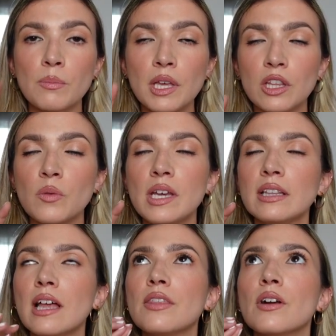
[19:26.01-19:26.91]
pillowy
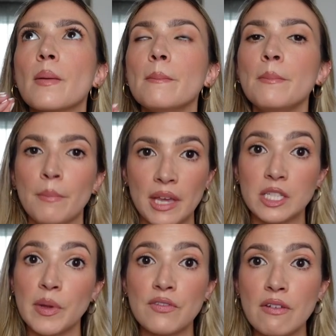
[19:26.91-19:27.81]
leather. Mm,
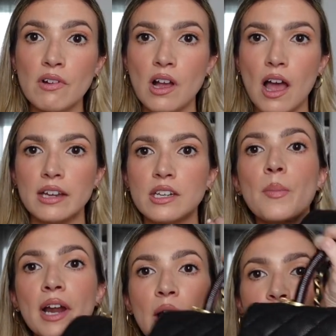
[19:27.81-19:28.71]
it's my favorite kind. But I